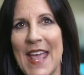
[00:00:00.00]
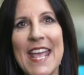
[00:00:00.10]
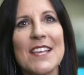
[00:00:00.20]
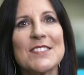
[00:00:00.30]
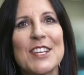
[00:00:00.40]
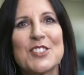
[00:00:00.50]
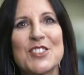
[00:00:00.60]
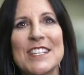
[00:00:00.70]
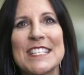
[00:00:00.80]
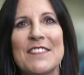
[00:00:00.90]
A S H
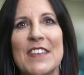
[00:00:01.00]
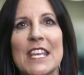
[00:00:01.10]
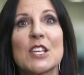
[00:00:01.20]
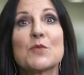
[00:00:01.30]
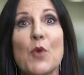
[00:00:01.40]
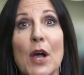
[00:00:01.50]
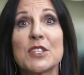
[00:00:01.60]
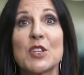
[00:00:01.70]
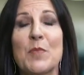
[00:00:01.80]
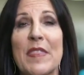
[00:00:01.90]
G T V is brought
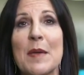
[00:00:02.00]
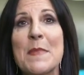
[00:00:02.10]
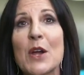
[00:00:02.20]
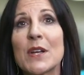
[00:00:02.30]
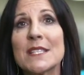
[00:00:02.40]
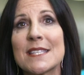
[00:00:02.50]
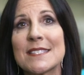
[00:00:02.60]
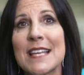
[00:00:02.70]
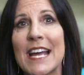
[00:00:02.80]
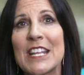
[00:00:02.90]
to you by the American
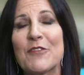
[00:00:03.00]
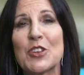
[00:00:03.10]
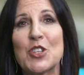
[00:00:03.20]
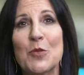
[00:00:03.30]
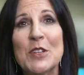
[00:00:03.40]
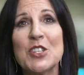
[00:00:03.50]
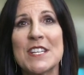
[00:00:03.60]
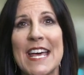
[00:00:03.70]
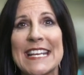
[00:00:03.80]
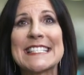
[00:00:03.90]
Society for Human
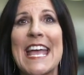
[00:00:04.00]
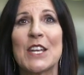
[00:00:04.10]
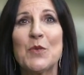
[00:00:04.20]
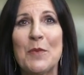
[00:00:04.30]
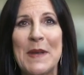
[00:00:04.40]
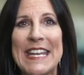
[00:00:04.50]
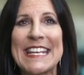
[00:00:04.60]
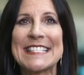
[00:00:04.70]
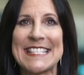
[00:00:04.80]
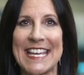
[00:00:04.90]
Genetics annual
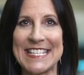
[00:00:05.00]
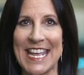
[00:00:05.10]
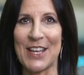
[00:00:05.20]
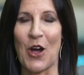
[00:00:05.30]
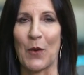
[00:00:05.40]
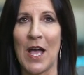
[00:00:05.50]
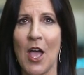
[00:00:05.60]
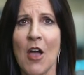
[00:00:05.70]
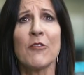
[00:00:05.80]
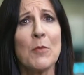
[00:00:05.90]
meeting in San Diego.
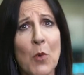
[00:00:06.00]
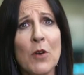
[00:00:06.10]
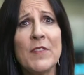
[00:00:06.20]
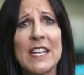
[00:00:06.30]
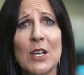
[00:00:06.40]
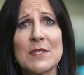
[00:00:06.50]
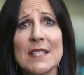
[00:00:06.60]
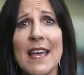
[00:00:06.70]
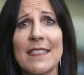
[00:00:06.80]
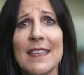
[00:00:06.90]
For more videos
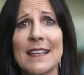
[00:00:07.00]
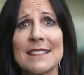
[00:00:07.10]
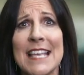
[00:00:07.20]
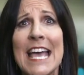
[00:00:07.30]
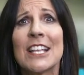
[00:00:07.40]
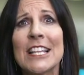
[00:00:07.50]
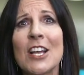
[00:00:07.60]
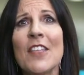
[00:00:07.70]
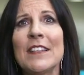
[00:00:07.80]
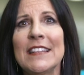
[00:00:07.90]
like this,
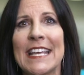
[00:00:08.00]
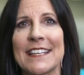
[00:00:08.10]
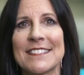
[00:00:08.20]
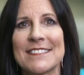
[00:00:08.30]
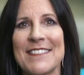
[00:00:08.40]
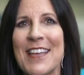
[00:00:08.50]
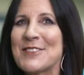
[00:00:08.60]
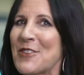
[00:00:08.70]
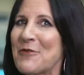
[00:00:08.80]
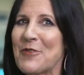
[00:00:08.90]
click on the links, and
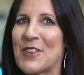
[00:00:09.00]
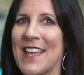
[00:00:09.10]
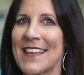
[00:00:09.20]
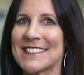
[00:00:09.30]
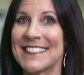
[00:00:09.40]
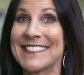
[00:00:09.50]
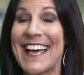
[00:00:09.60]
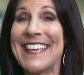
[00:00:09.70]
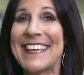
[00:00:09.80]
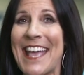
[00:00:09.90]
don't forget to
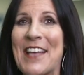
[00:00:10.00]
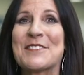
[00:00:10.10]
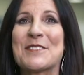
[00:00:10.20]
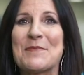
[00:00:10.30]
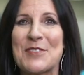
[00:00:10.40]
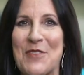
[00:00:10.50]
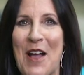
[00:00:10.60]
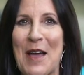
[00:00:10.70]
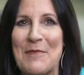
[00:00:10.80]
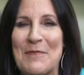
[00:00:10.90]
like and
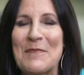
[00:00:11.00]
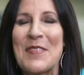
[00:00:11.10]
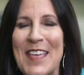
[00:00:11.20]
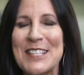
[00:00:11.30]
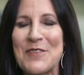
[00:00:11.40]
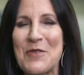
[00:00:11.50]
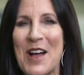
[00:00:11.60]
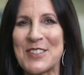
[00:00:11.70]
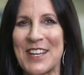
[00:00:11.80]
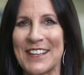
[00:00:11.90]
subscribe. Thanks for
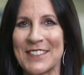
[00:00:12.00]
watching.